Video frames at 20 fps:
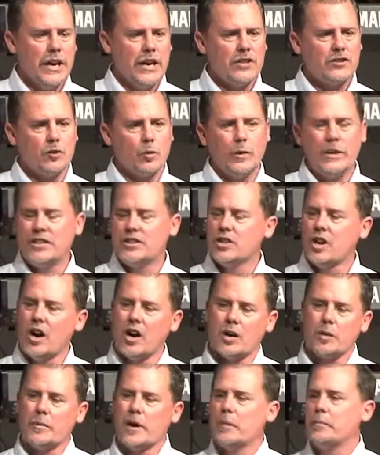And so we can
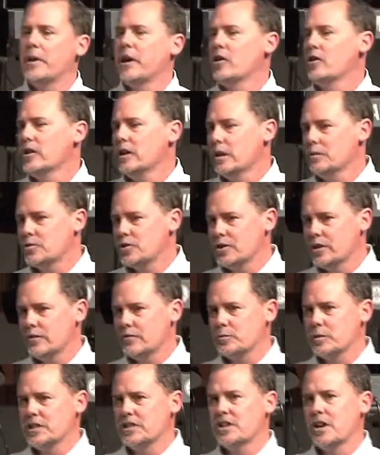talk about paradigm
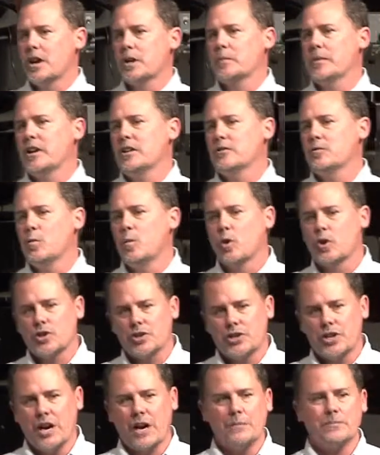shifts, we can talk about
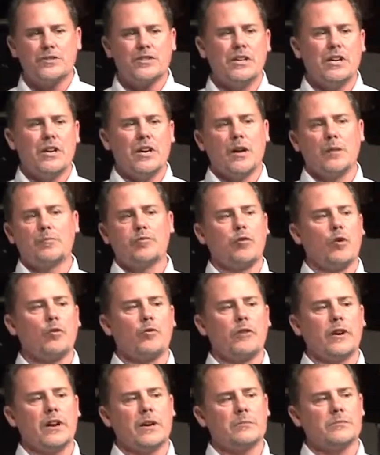workshops and
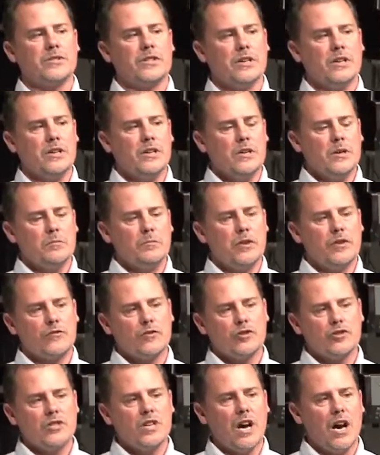programs, but if
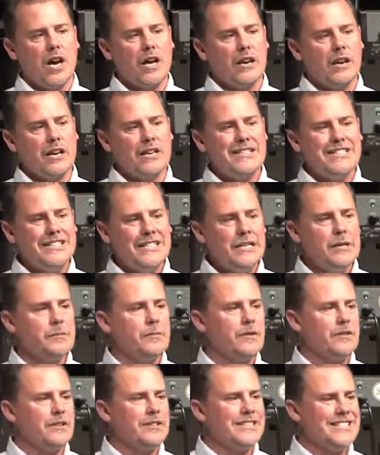there's not a deep,
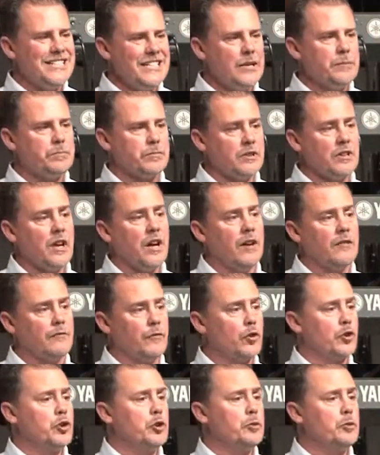deep love for